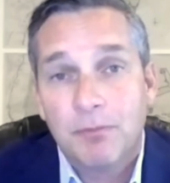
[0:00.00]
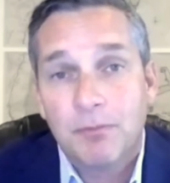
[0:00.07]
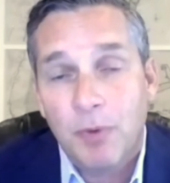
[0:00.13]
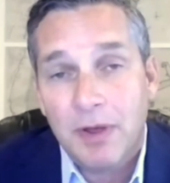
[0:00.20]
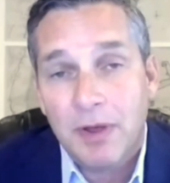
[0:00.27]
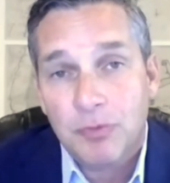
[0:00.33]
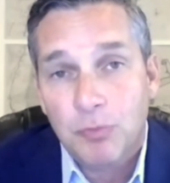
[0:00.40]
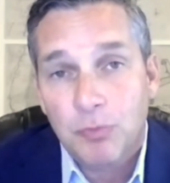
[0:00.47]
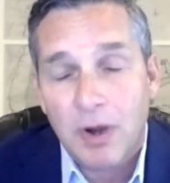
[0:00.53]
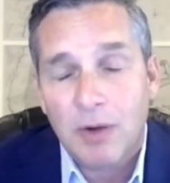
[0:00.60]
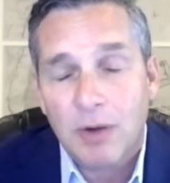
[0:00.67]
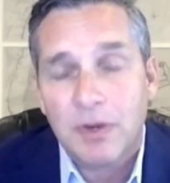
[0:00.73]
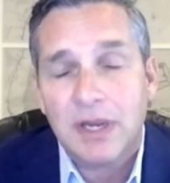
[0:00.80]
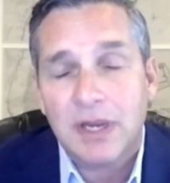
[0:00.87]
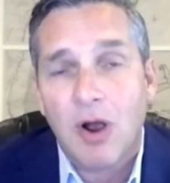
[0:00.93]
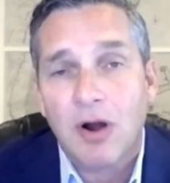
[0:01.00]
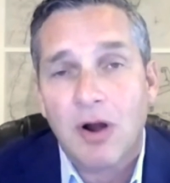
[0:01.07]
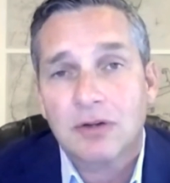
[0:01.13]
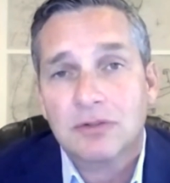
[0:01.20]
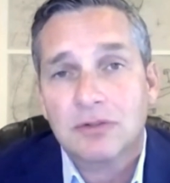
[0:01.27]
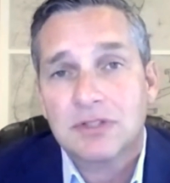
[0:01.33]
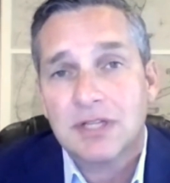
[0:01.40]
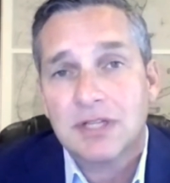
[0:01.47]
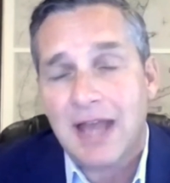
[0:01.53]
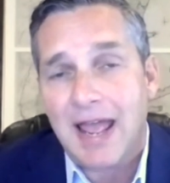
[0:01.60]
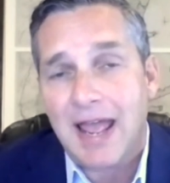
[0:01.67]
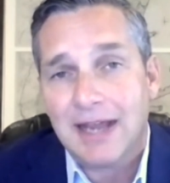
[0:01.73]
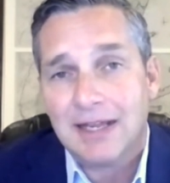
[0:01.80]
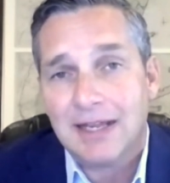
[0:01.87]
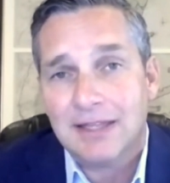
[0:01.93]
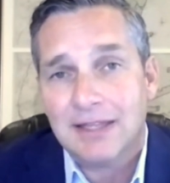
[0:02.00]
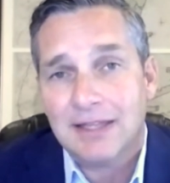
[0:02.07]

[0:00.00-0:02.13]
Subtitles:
with where we are today in the